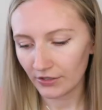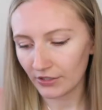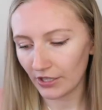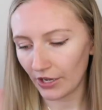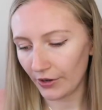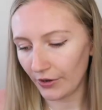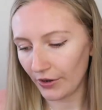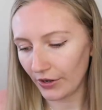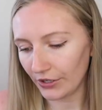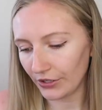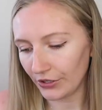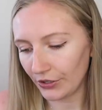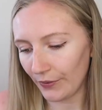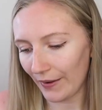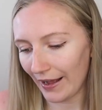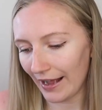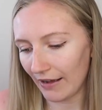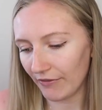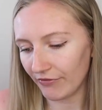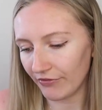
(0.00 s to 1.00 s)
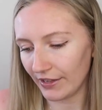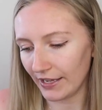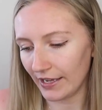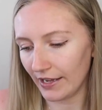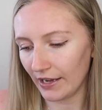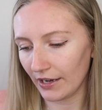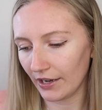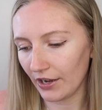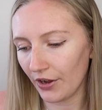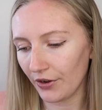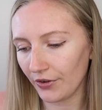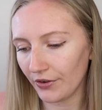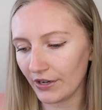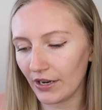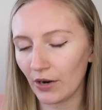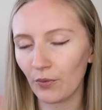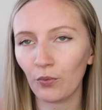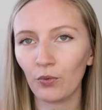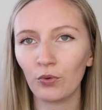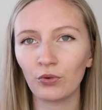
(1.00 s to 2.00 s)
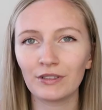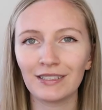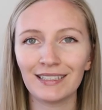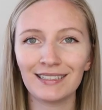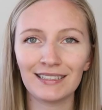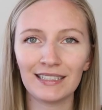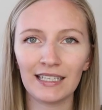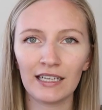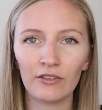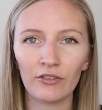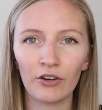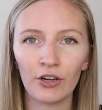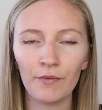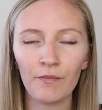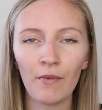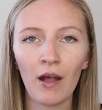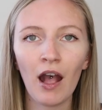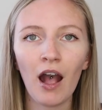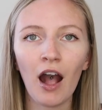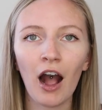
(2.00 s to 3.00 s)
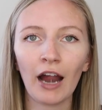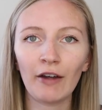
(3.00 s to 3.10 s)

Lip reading: So you have the coconut water serum.